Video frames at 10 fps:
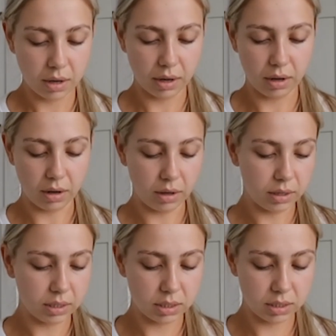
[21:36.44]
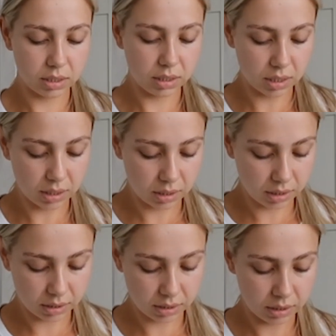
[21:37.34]
I oh gosh,
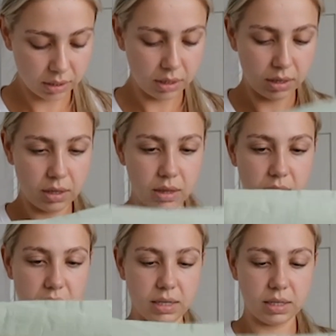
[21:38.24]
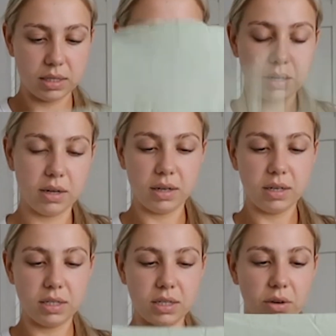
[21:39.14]
this skirt.
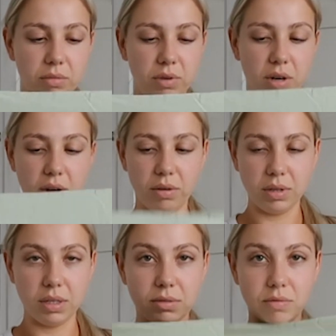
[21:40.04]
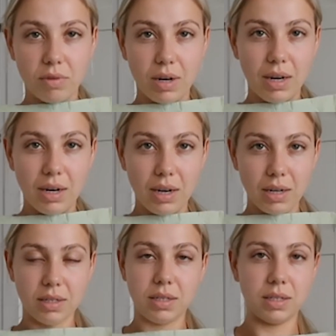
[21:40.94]
Oh no, these really
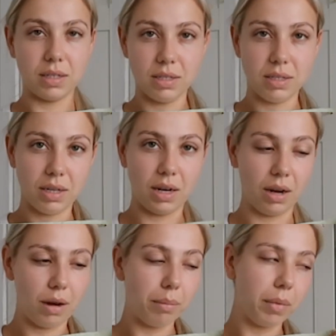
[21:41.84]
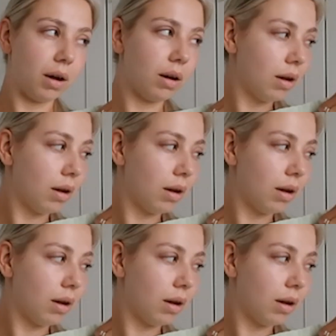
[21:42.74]
need a steam.